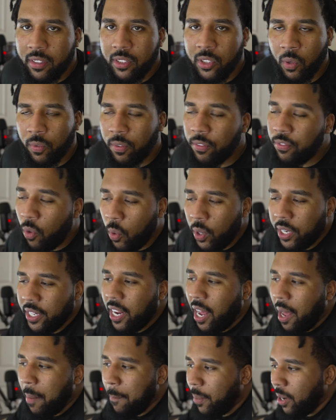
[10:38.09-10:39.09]
So for
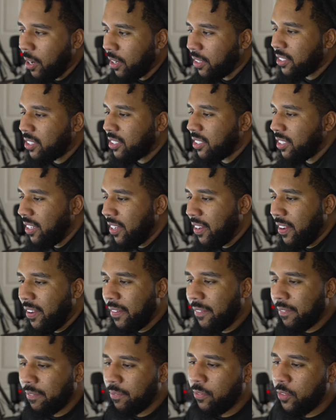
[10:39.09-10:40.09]
49 bucks,
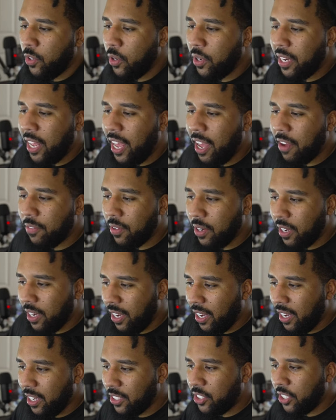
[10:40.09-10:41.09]
you can have
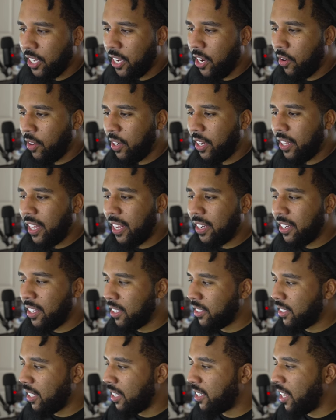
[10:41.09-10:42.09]
a, a security that
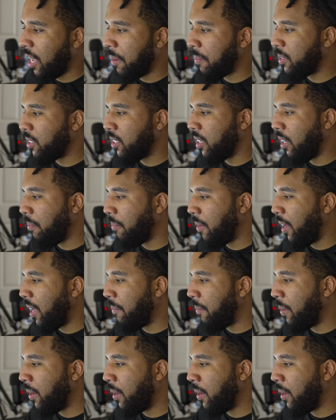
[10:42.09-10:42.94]
does that type of stuff, man.